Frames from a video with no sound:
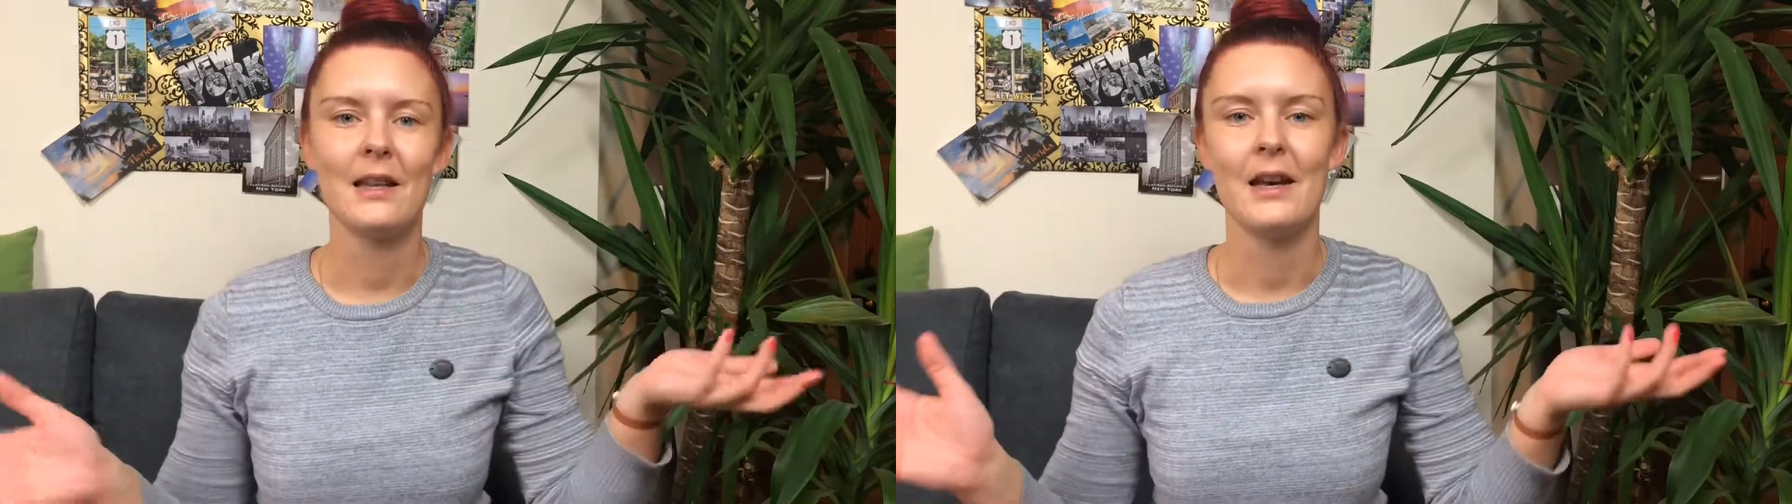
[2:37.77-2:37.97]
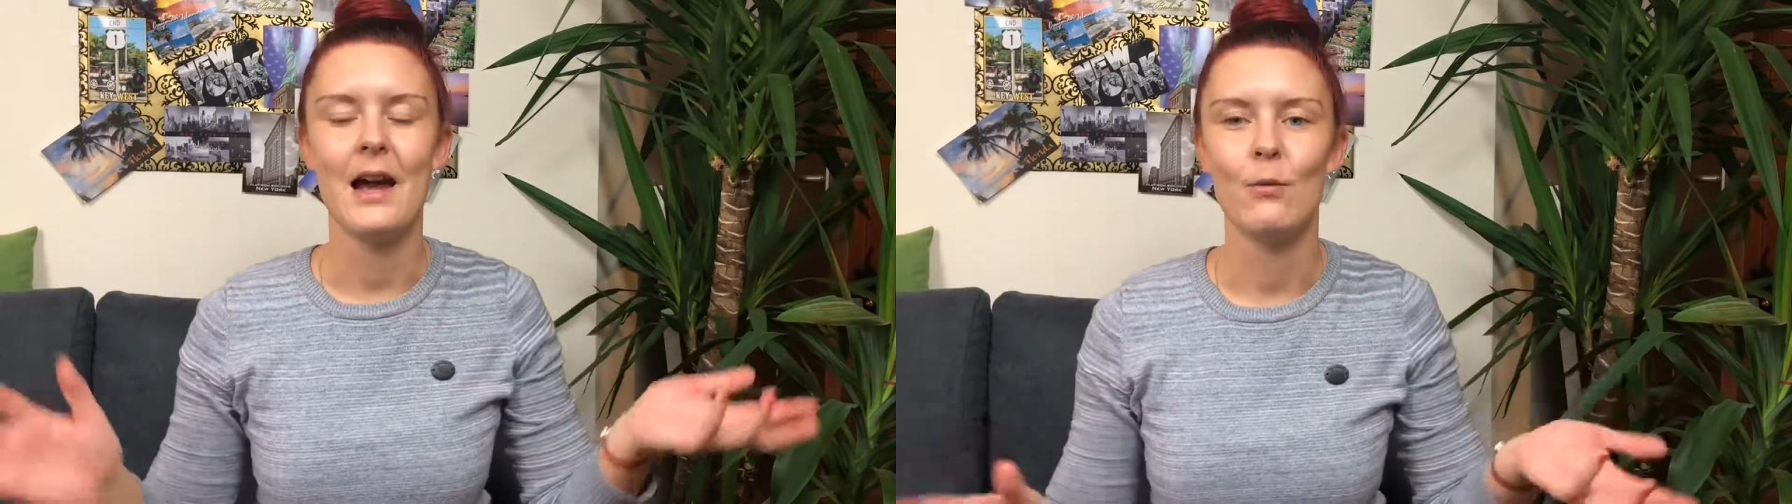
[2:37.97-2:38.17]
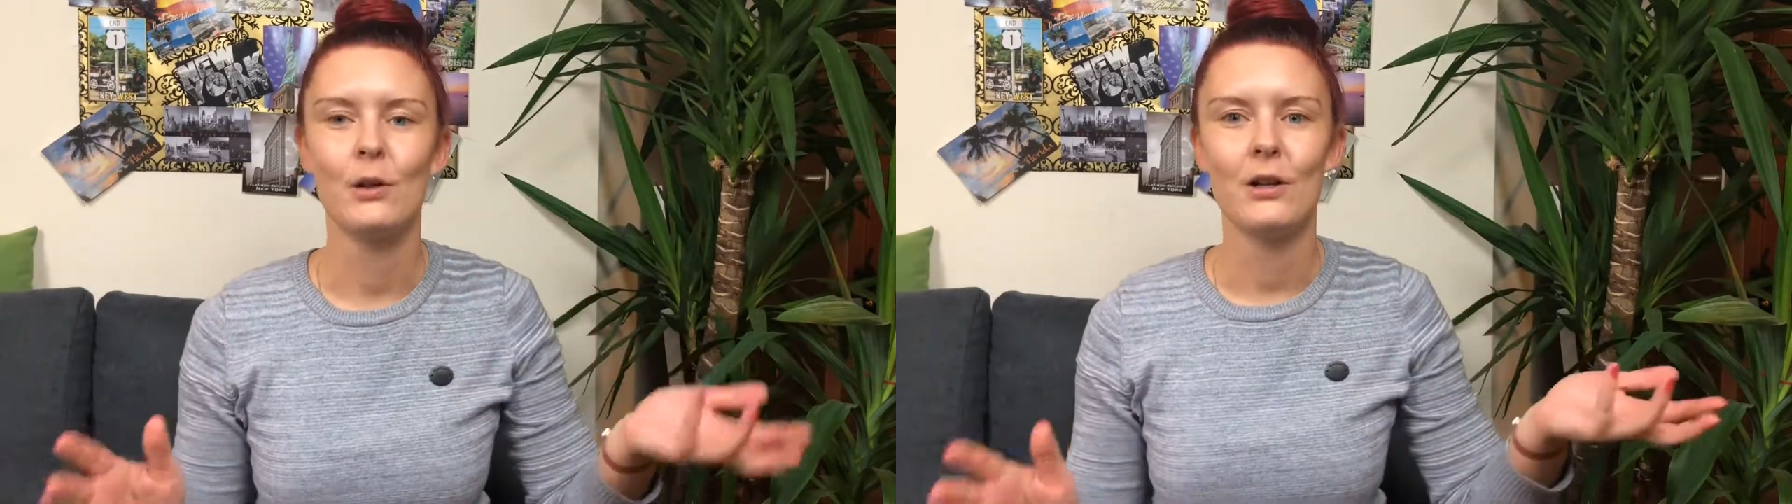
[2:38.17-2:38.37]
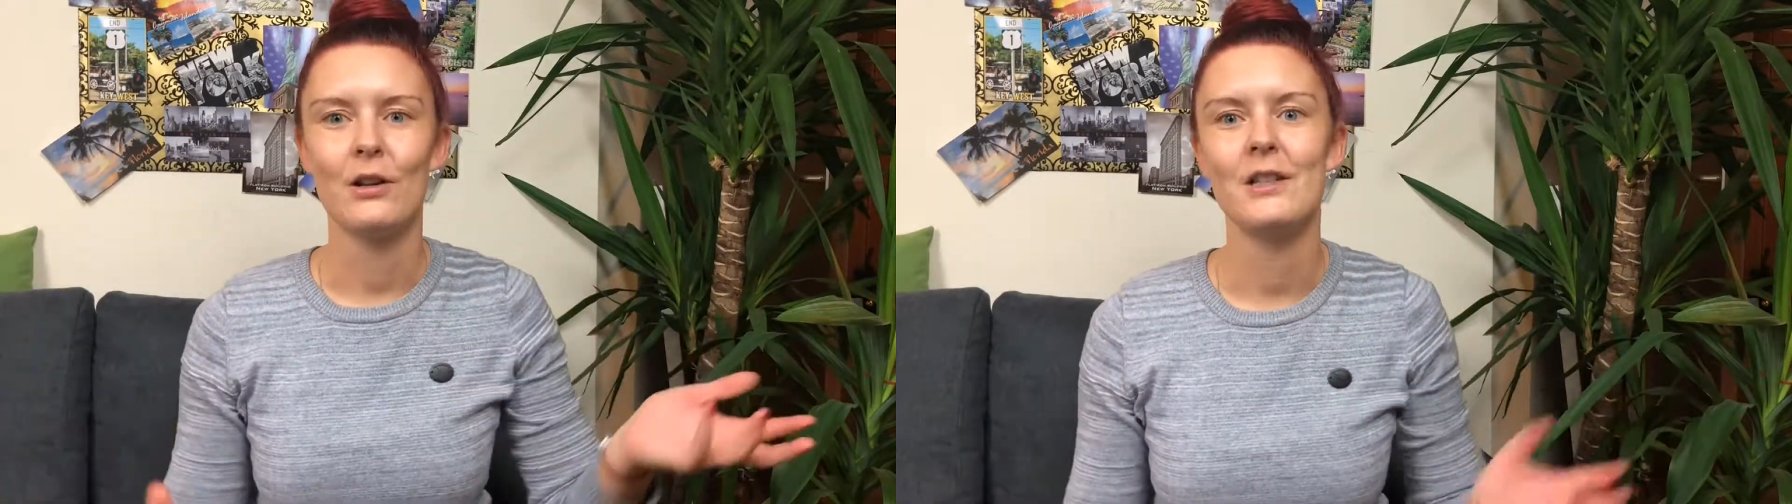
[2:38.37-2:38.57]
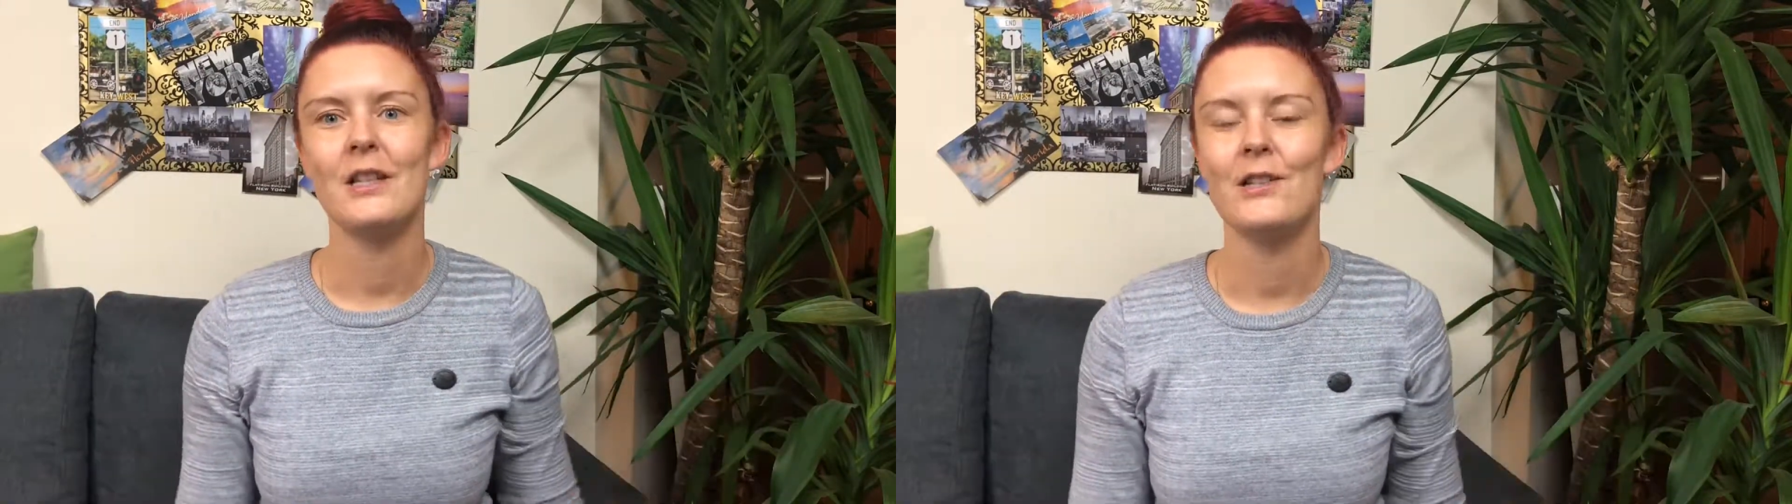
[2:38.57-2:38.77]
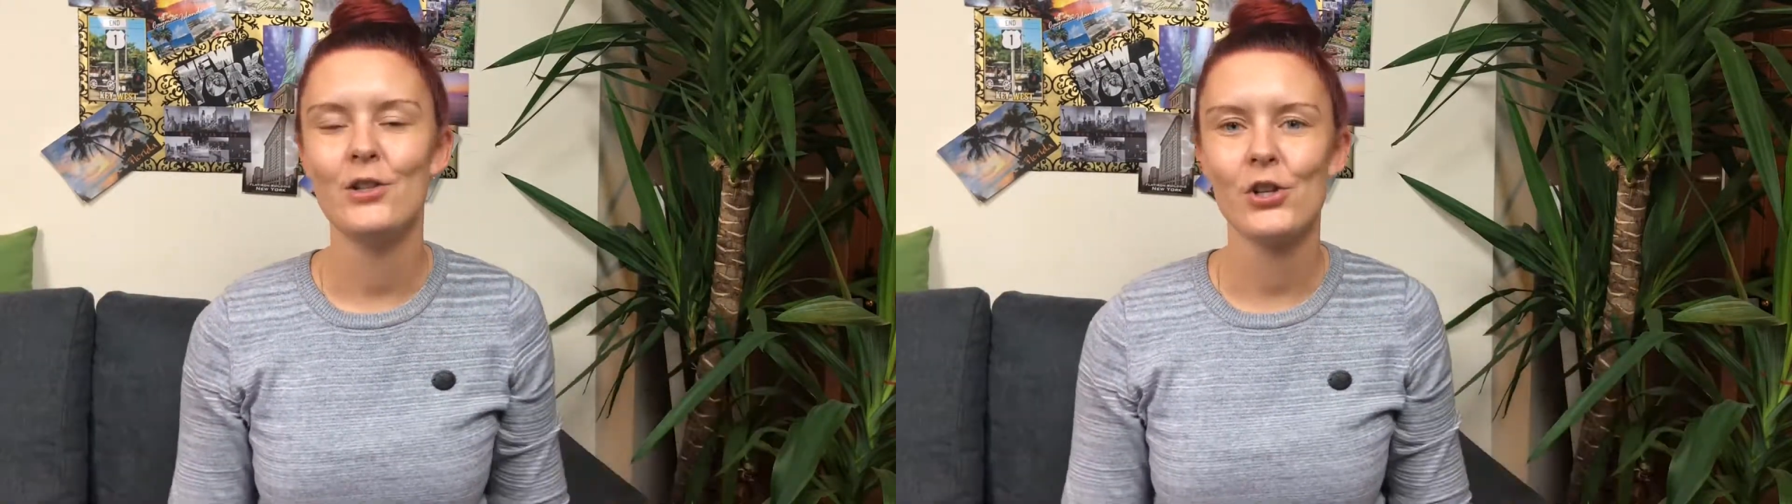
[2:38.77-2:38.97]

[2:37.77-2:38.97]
and I will continue